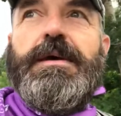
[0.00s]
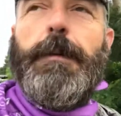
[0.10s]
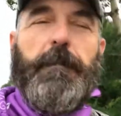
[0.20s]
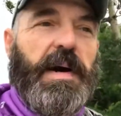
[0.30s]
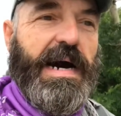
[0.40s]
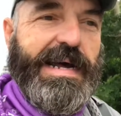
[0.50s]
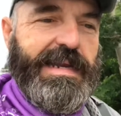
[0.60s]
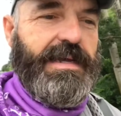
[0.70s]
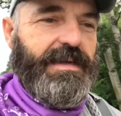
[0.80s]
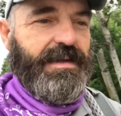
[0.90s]
But
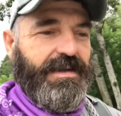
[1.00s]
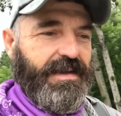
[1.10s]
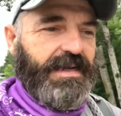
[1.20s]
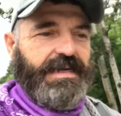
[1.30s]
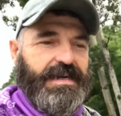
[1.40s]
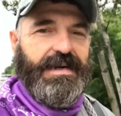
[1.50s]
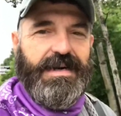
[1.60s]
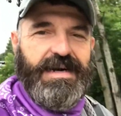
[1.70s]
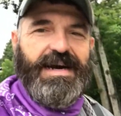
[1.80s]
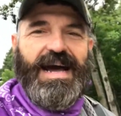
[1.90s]

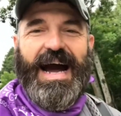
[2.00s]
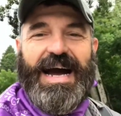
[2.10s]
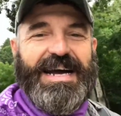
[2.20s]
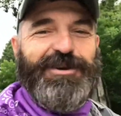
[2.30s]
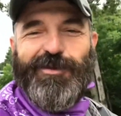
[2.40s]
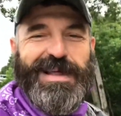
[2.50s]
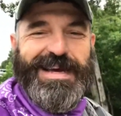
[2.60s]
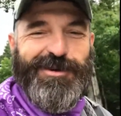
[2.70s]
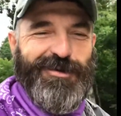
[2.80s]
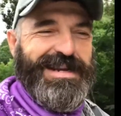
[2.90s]
I don't
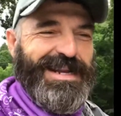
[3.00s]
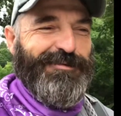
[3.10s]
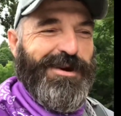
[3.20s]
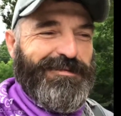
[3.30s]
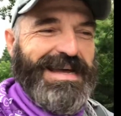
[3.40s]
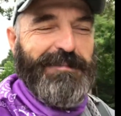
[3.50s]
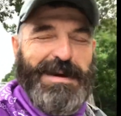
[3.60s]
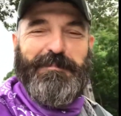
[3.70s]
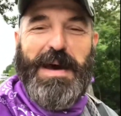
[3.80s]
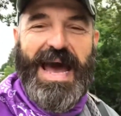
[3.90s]
like going anywhere without
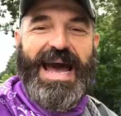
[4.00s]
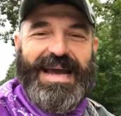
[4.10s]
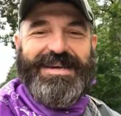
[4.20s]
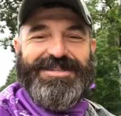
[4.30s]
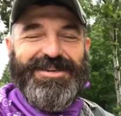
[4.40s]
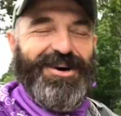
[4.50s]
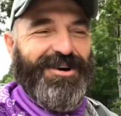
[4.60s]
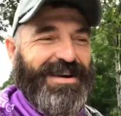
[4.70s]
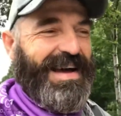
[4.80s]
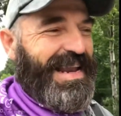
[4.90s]
my pack, so
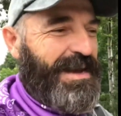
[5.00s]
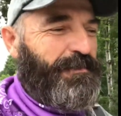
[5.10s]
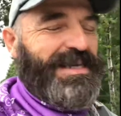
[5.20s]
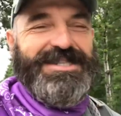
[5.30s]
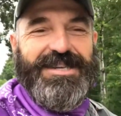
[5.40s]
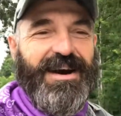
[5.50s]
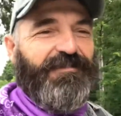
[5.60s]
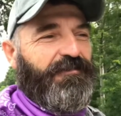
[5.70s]
I like my stuff.